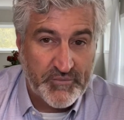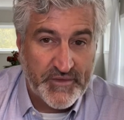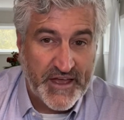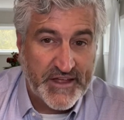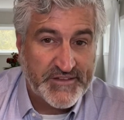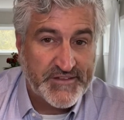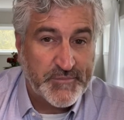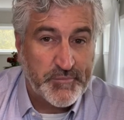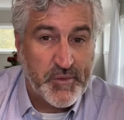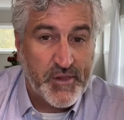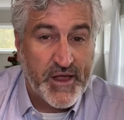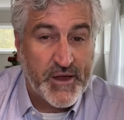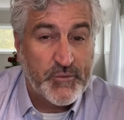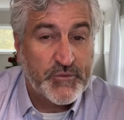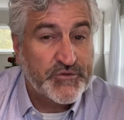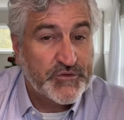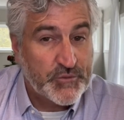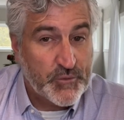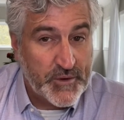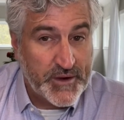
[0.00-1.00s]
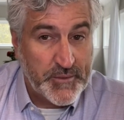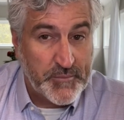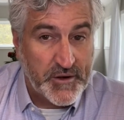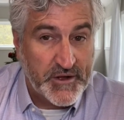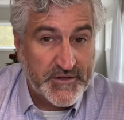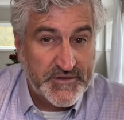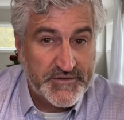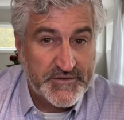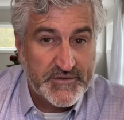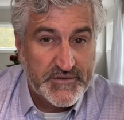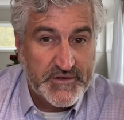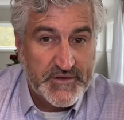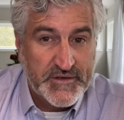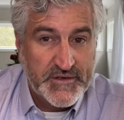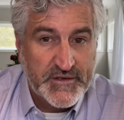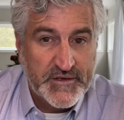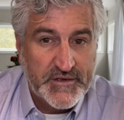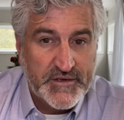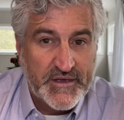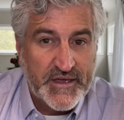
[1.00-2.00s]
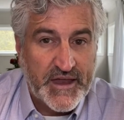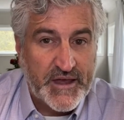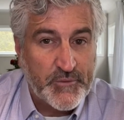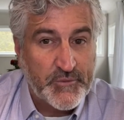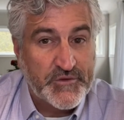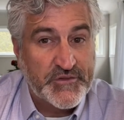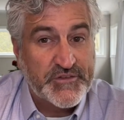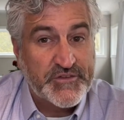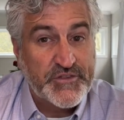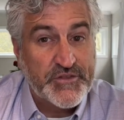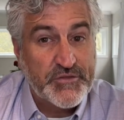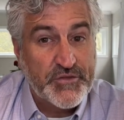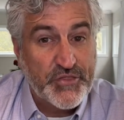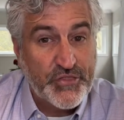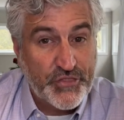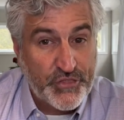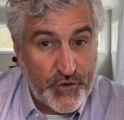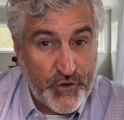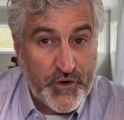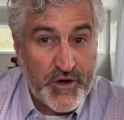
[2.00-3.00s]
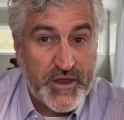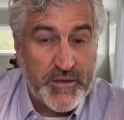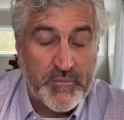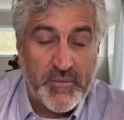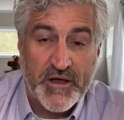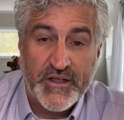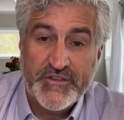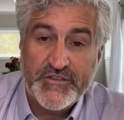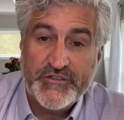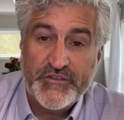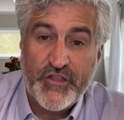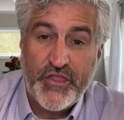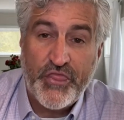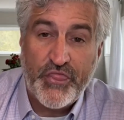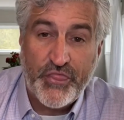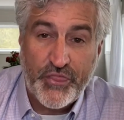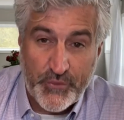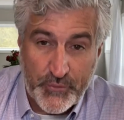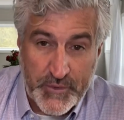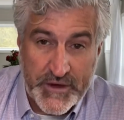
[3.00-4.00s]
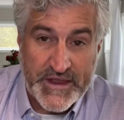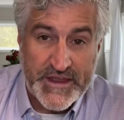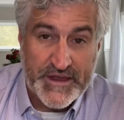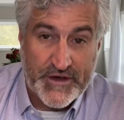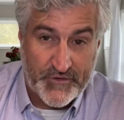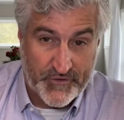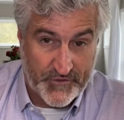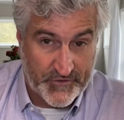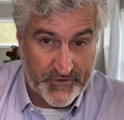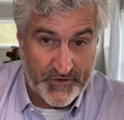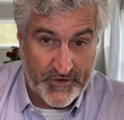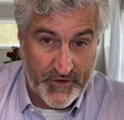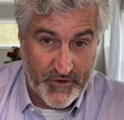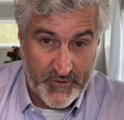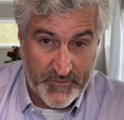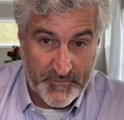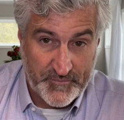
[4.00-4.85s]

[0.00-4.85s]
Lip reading: That supply was 20 months, and it was 30 months 3 years ago.